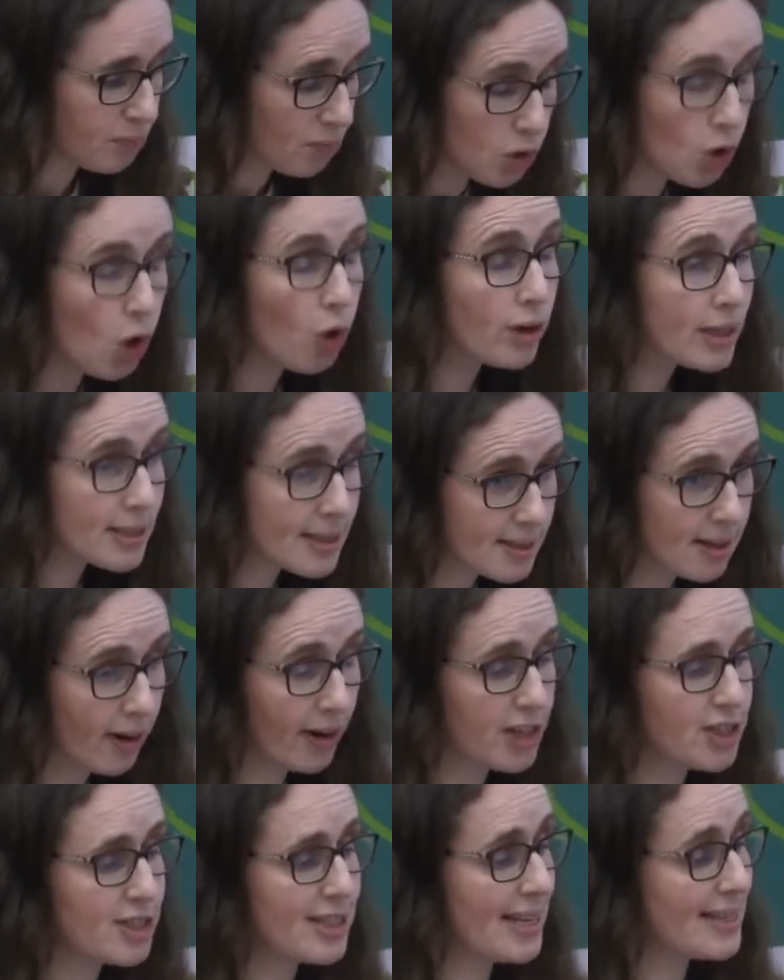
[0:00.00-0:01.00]
Or is
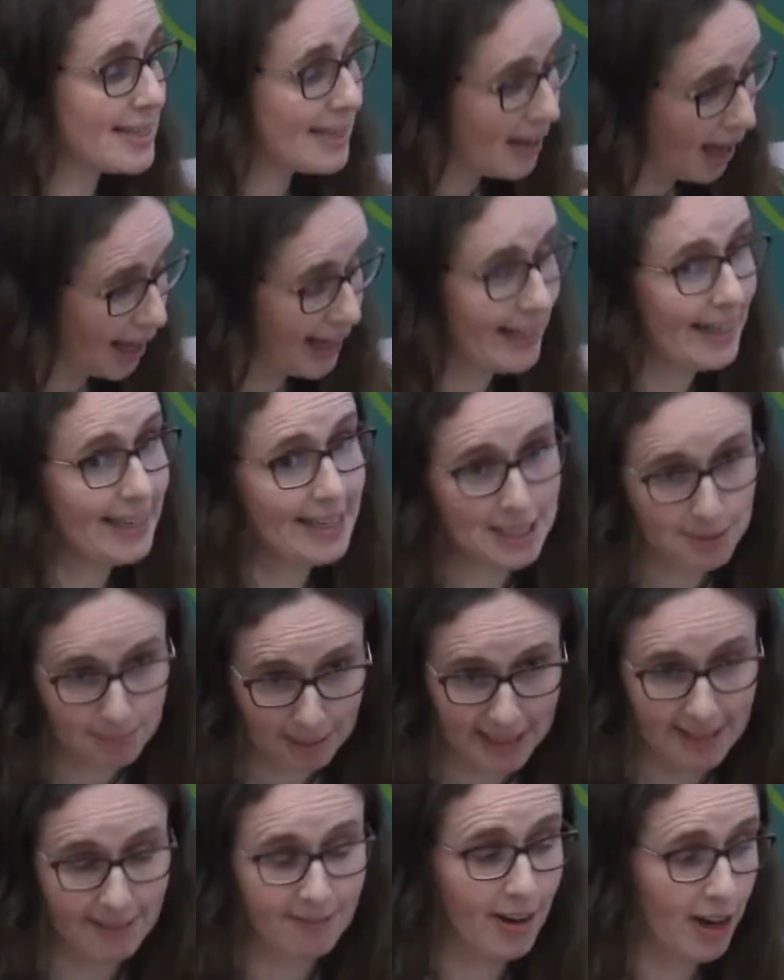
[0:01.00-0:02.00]
likely to
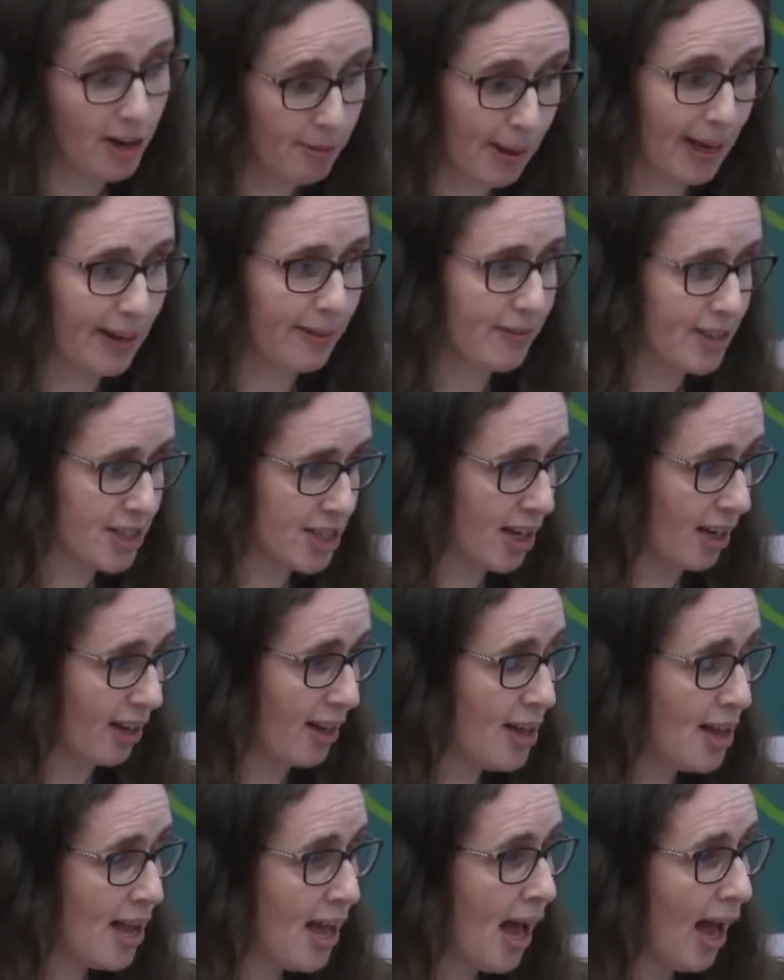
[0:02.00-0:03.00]
be very beneficial.
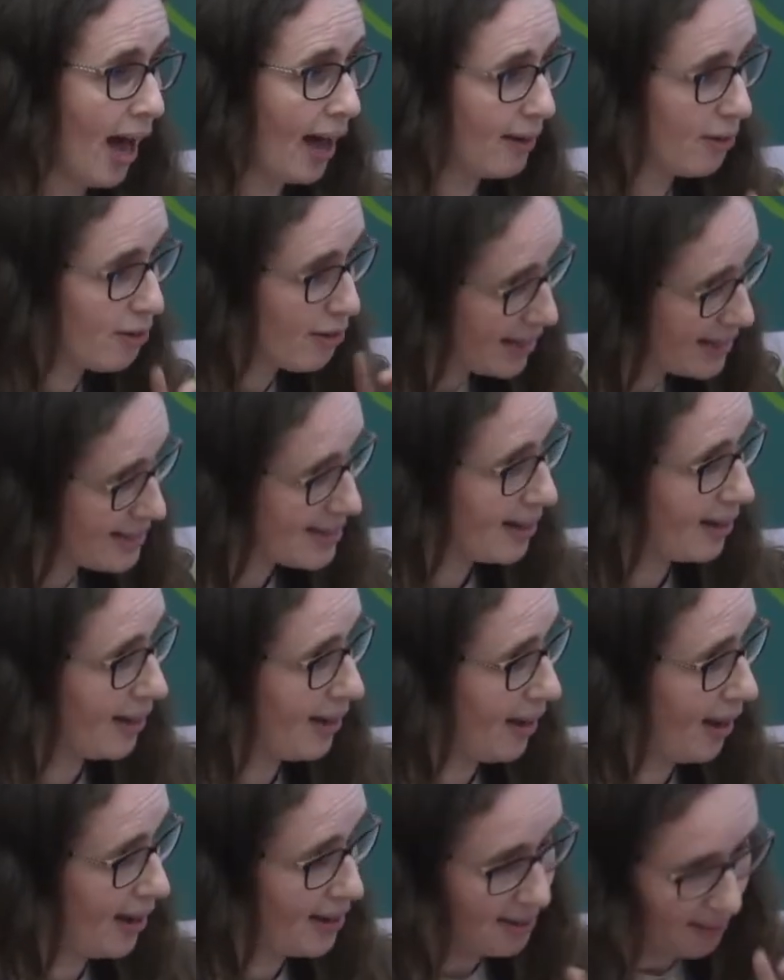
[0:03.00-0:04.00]
And the reason
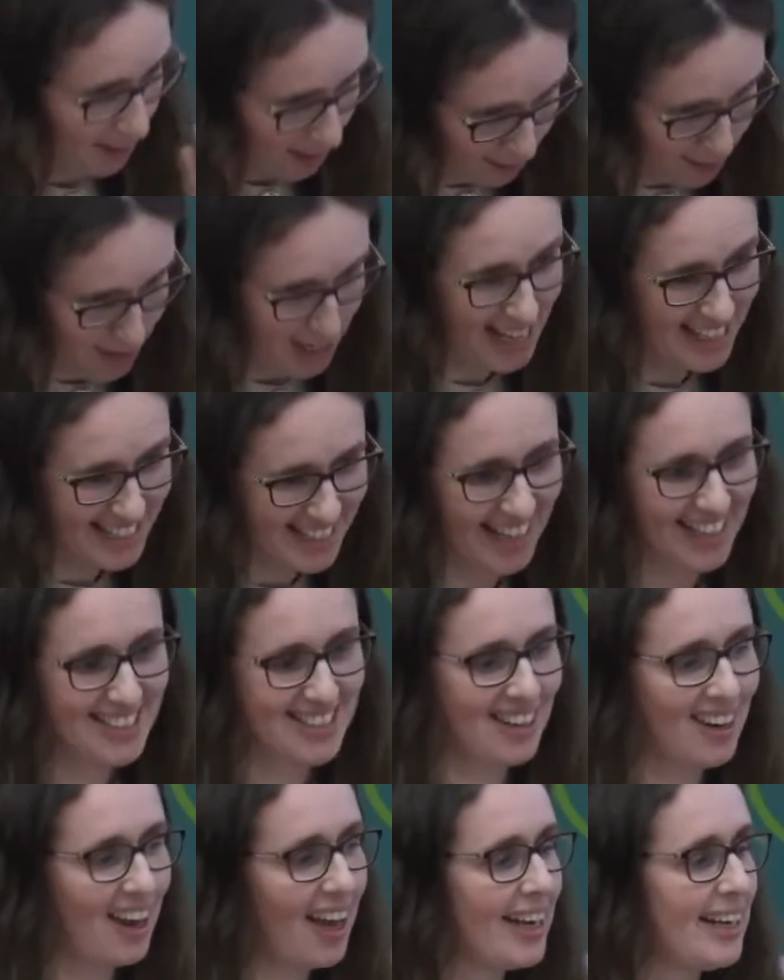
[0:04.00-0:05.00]
I've changed that
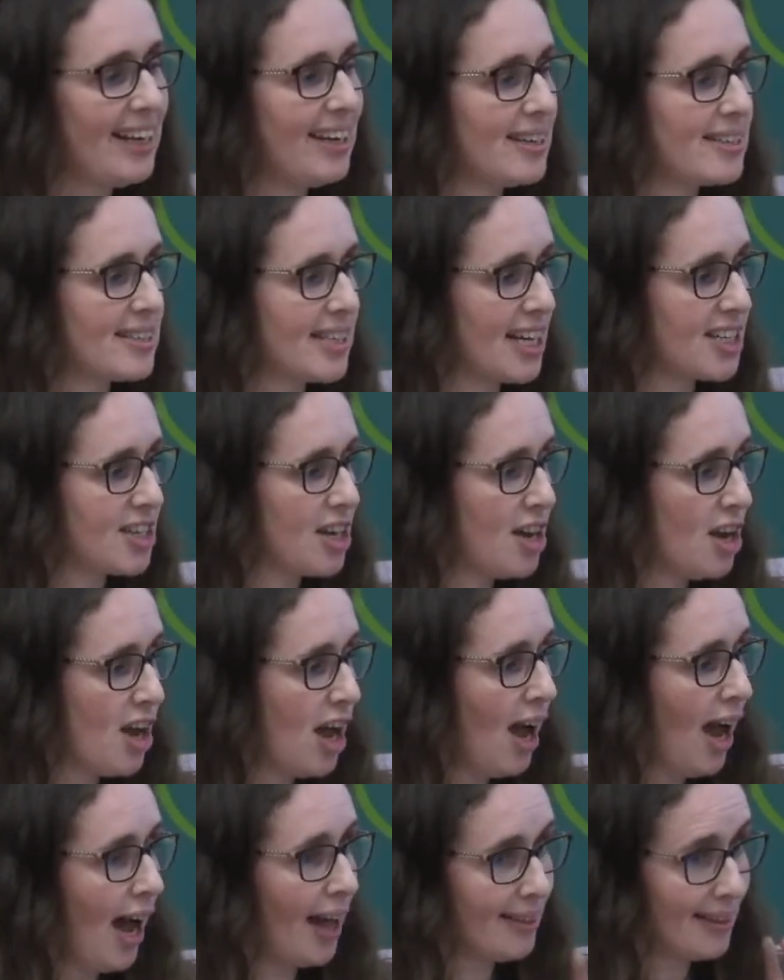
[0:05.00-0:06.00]
to likely is that
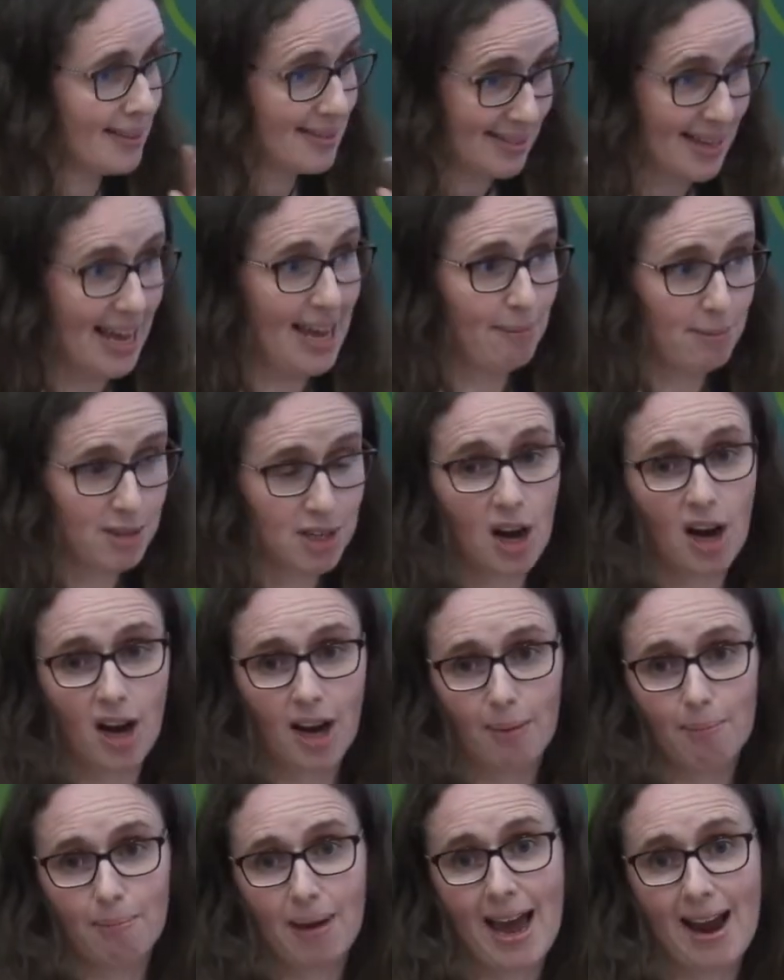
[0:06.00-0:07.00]
at the same
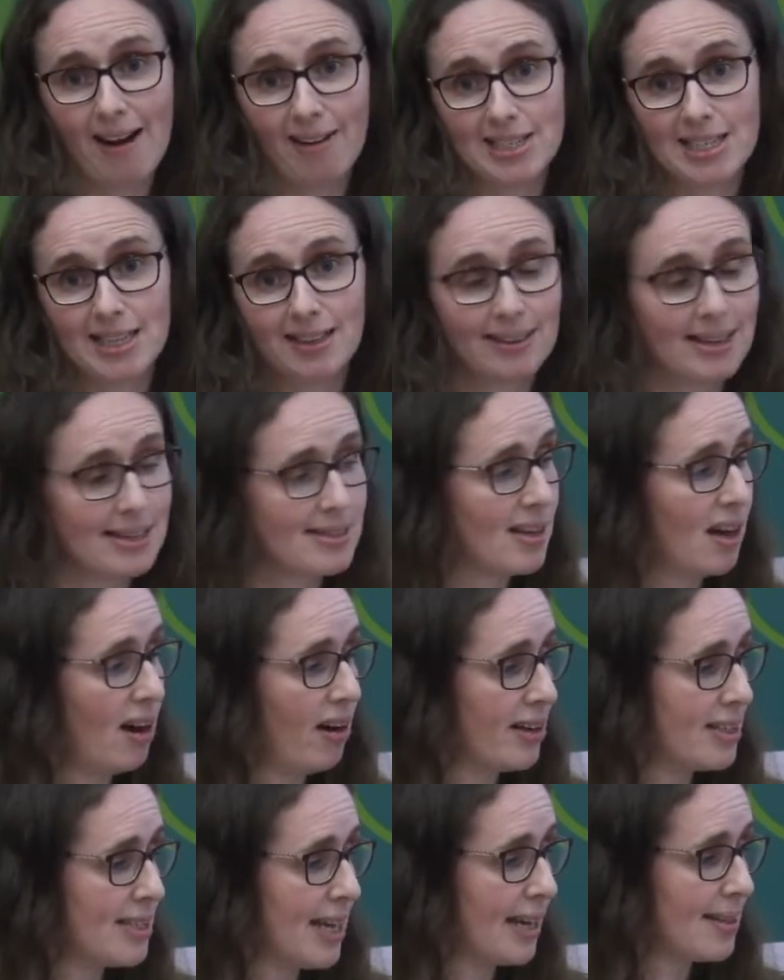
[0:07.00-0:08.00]
time, parenting in this
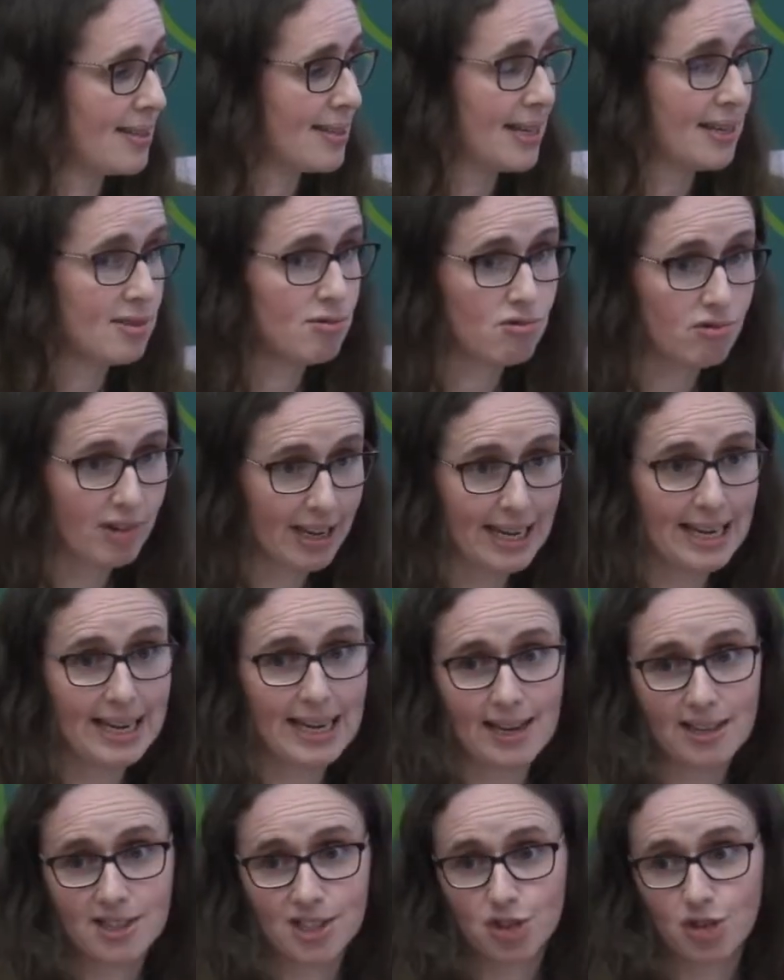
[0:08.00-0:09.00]
context is really
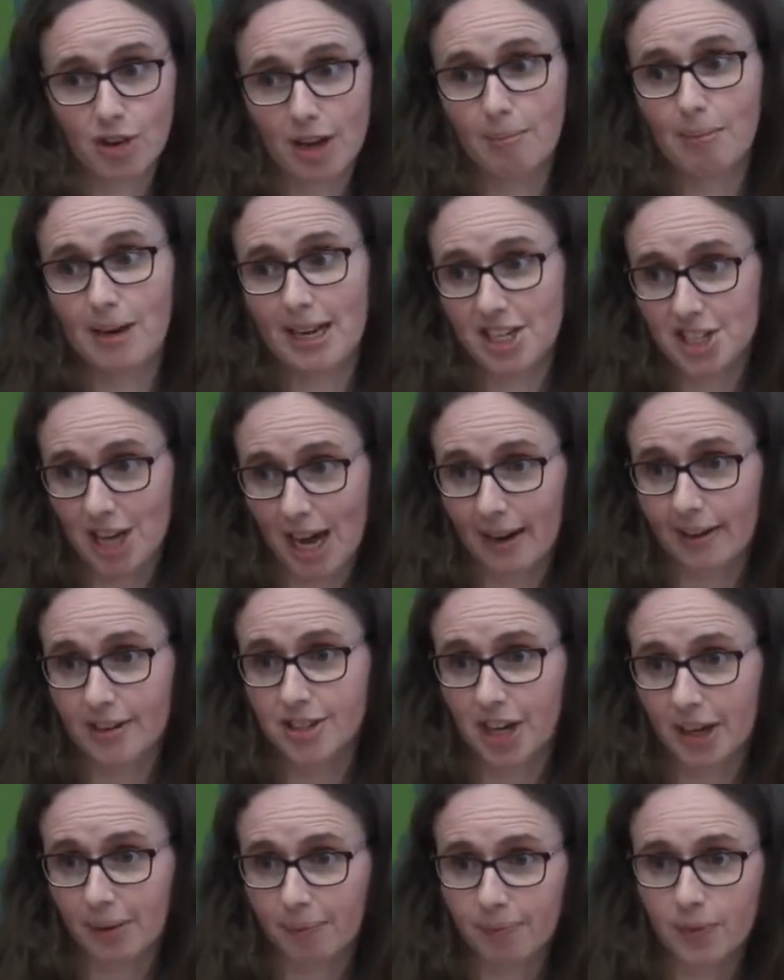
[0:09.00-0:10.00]
extremely
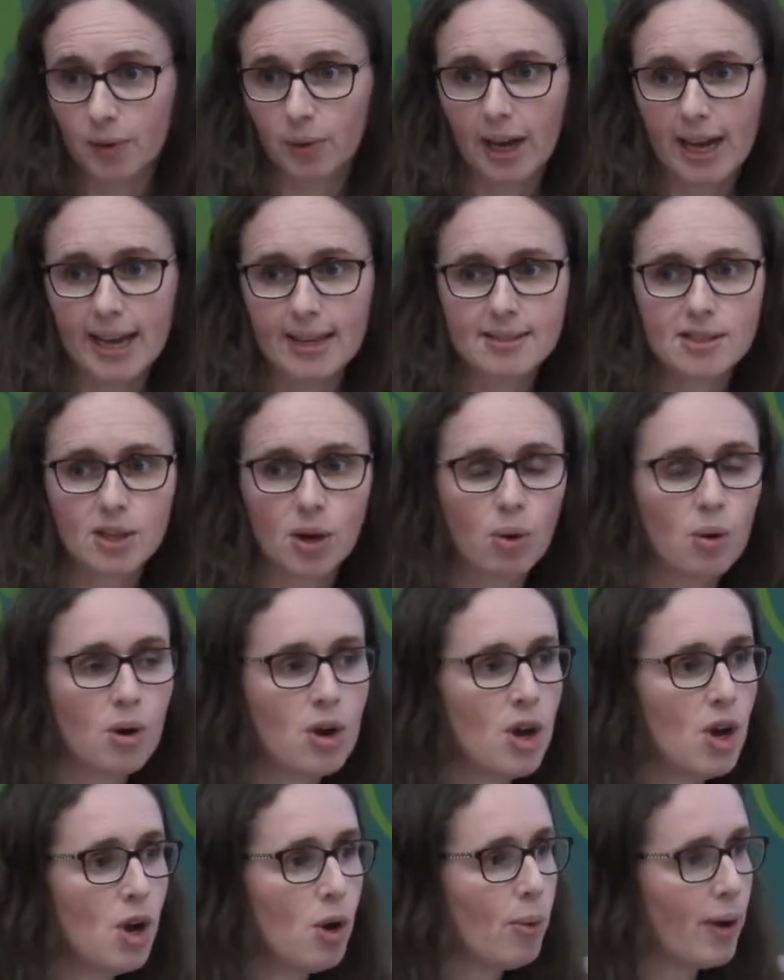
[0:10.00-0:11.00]
challenging. Okay, so
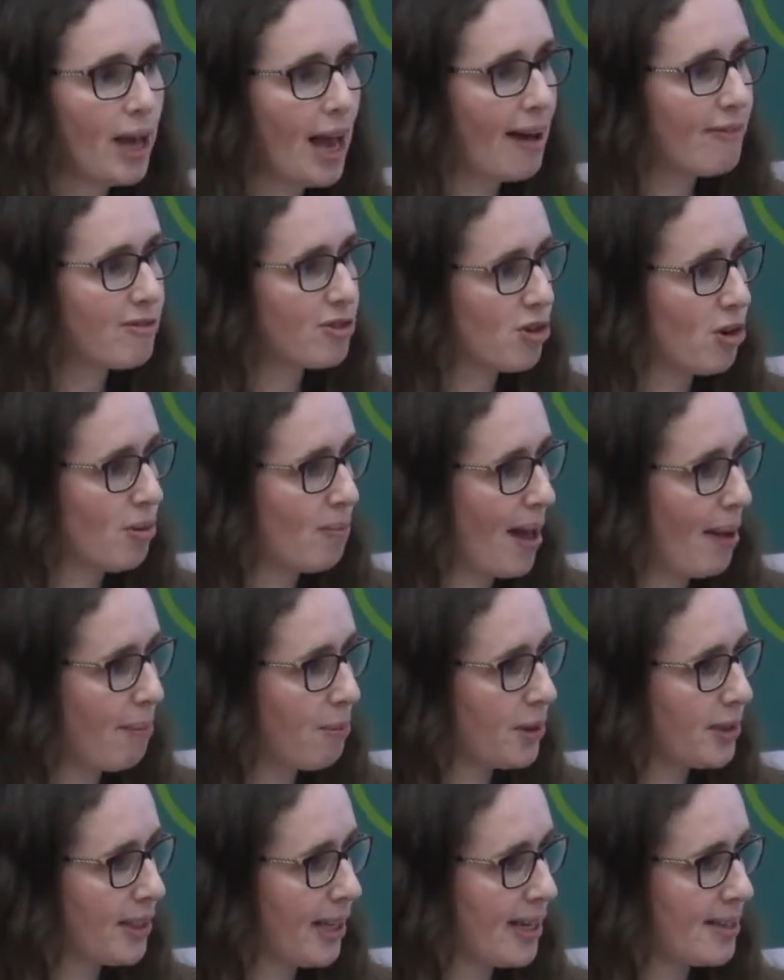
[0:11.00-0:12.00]
we have to
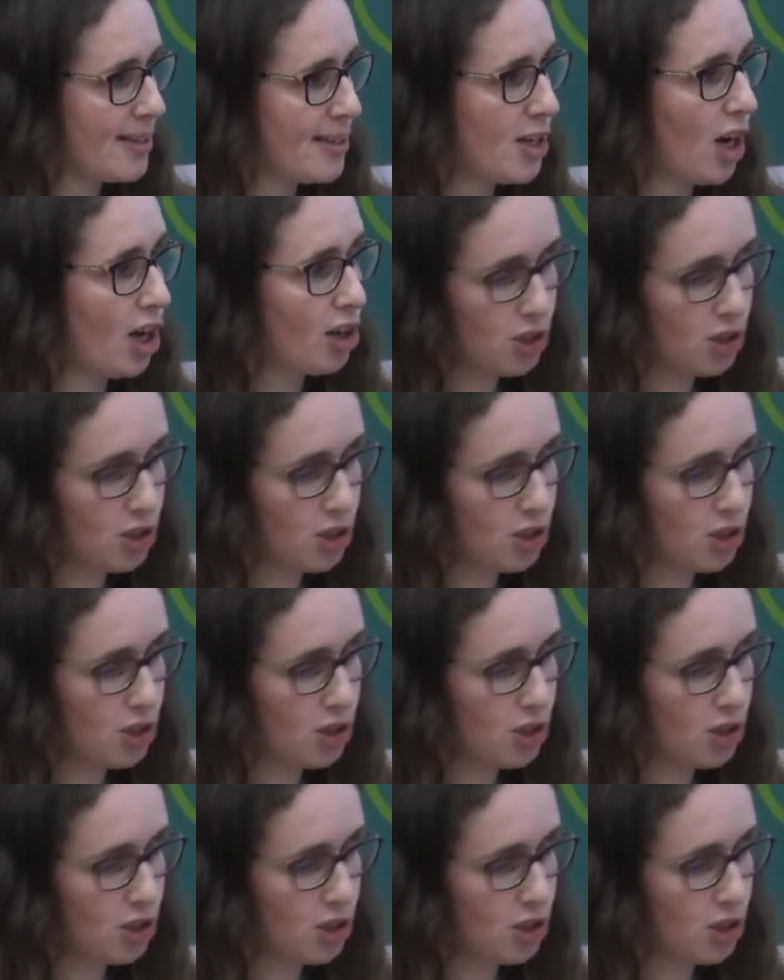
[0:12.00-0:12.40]
remember that it's not